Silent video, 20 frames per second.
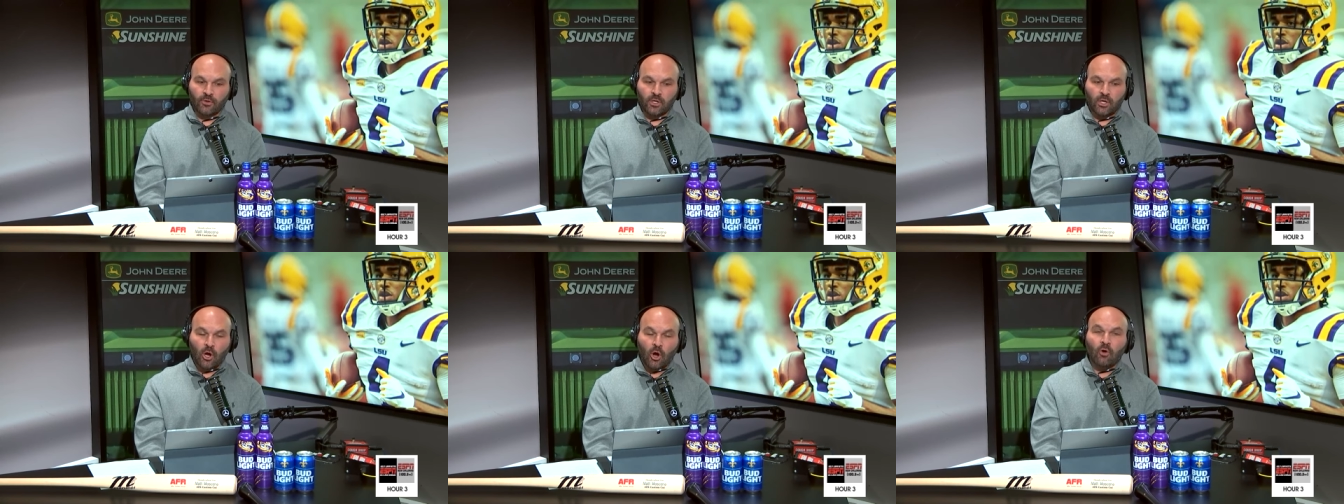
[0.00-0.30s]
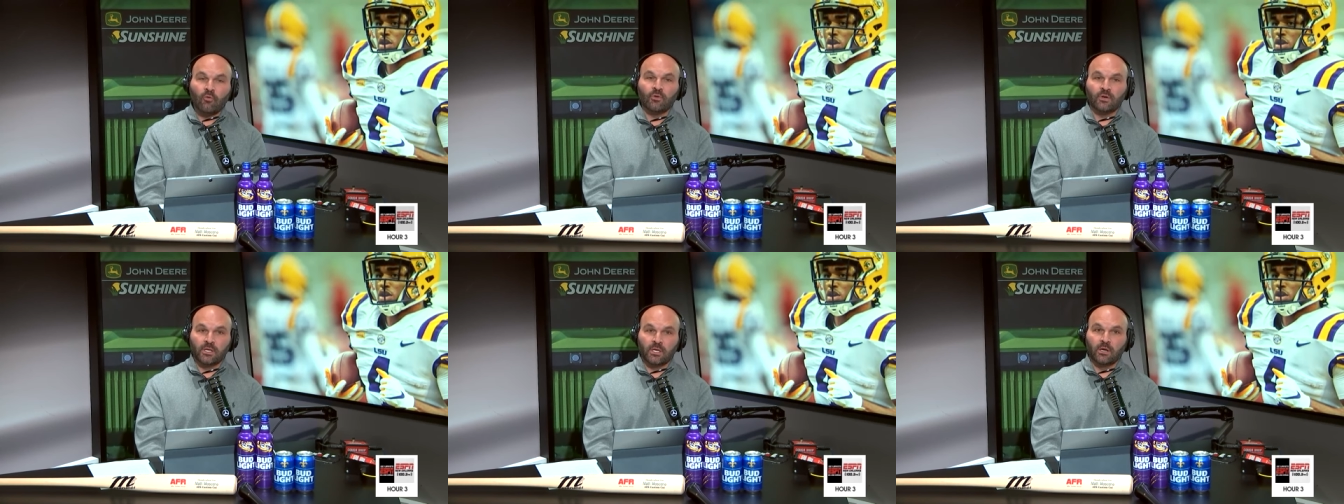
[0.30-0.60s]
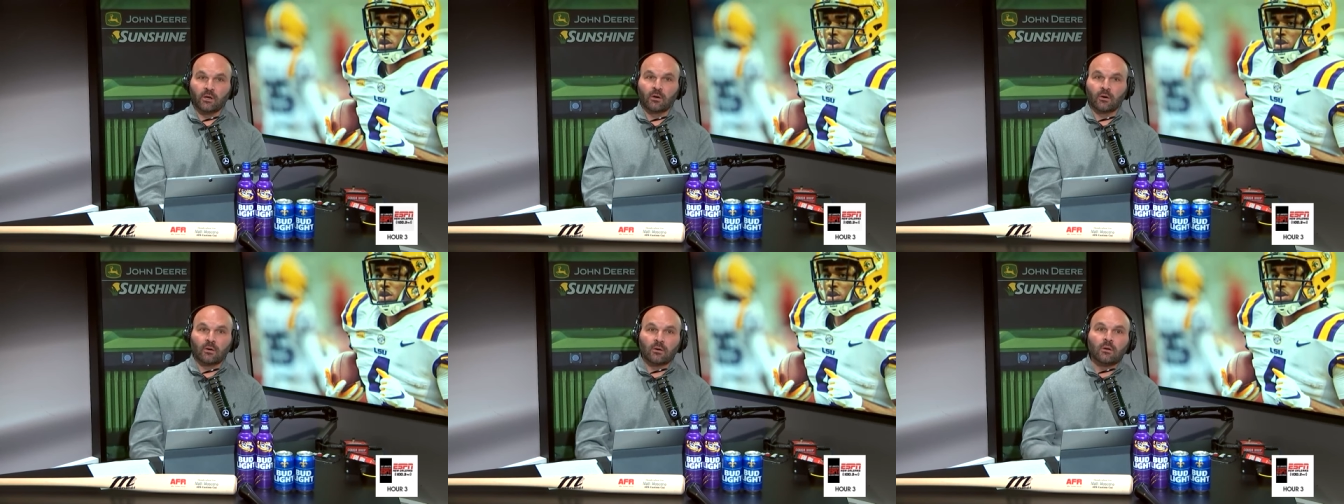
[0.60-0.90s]
the COVID
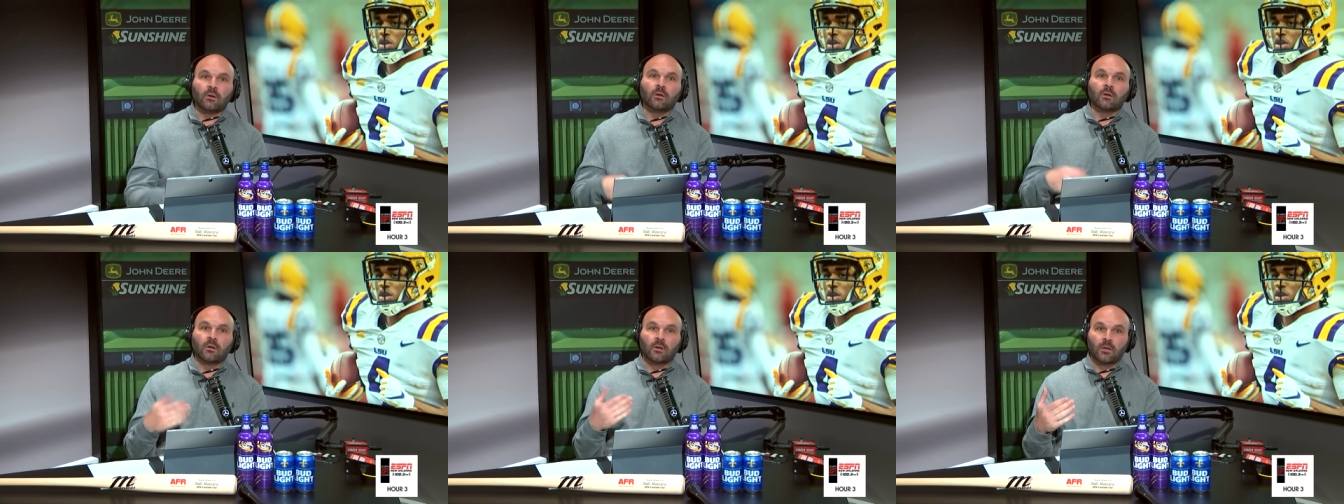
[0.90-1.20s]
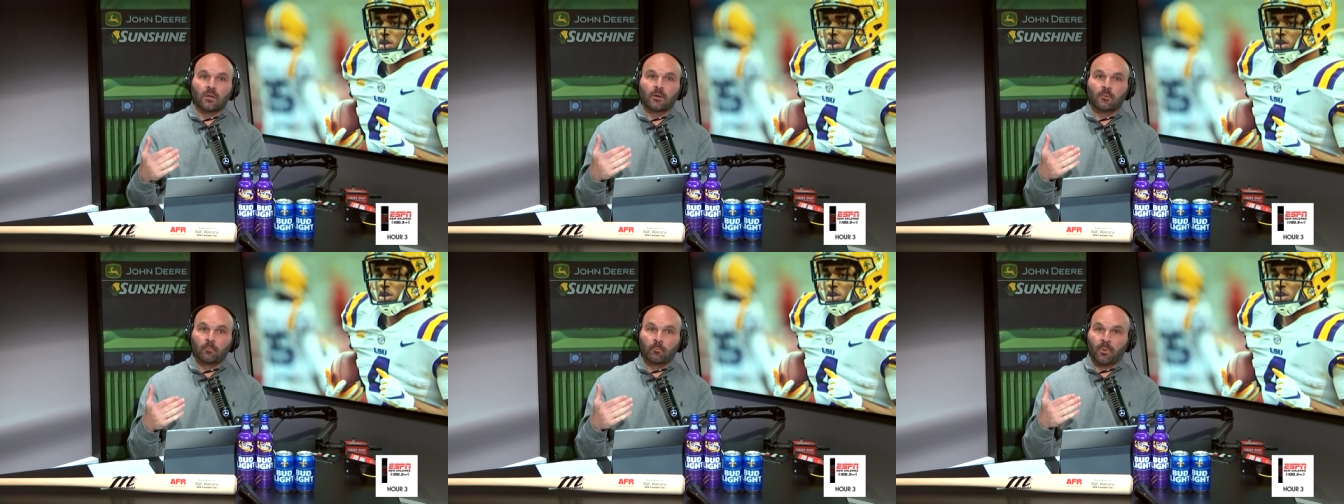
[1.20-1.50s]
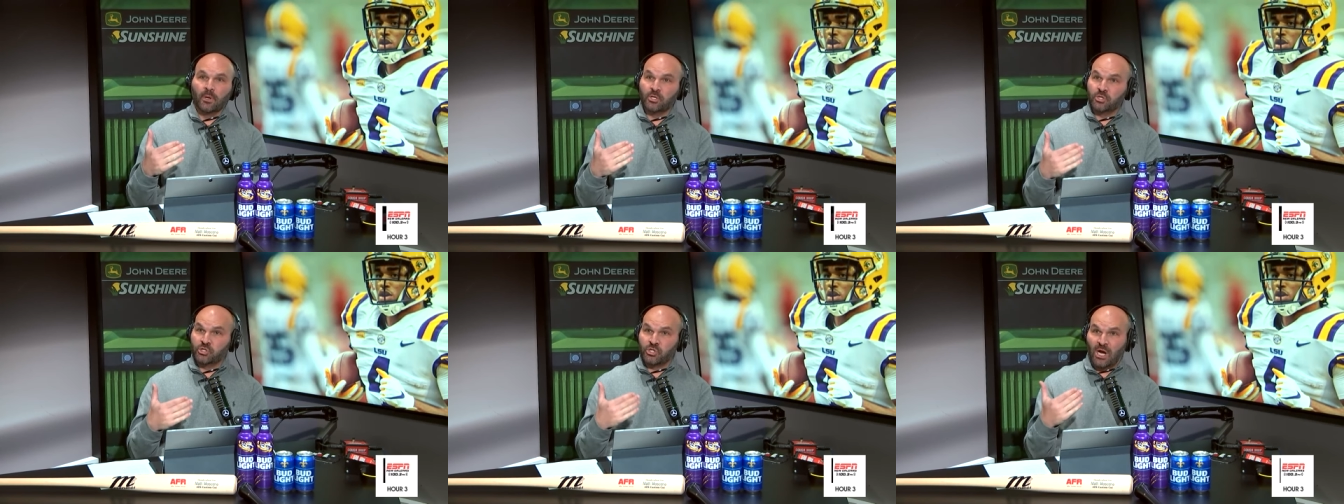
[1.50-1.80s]
year,
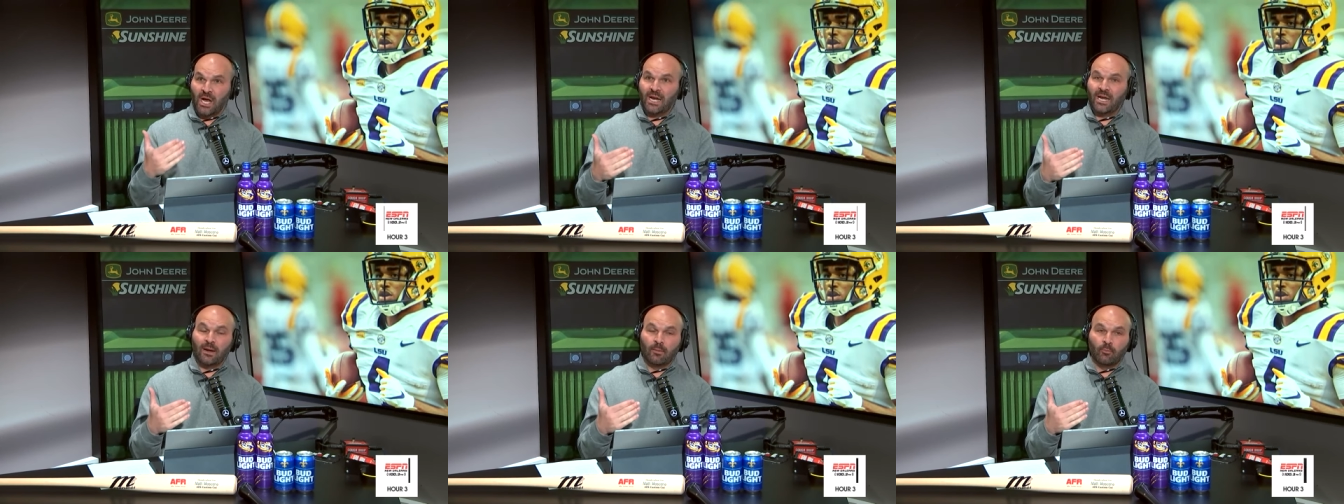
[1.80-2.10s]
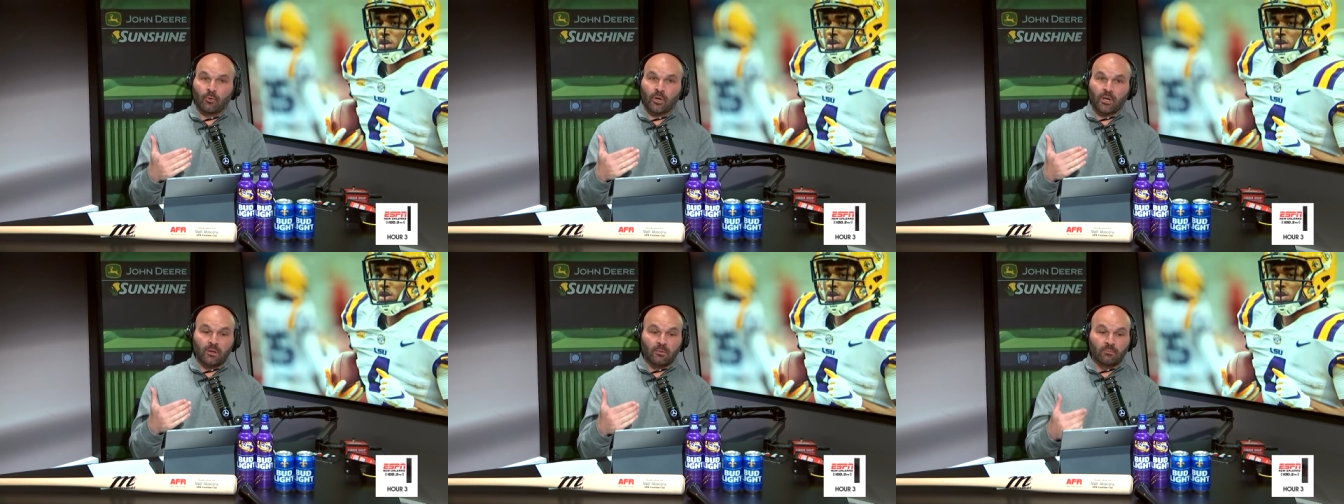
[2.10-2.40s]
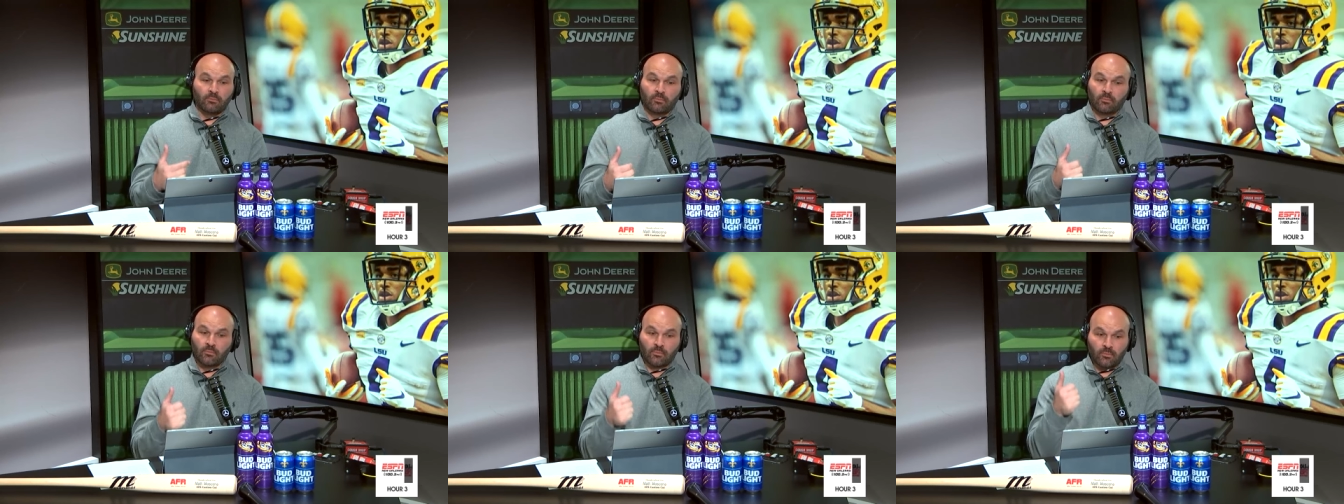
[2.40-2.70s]
but John Emery,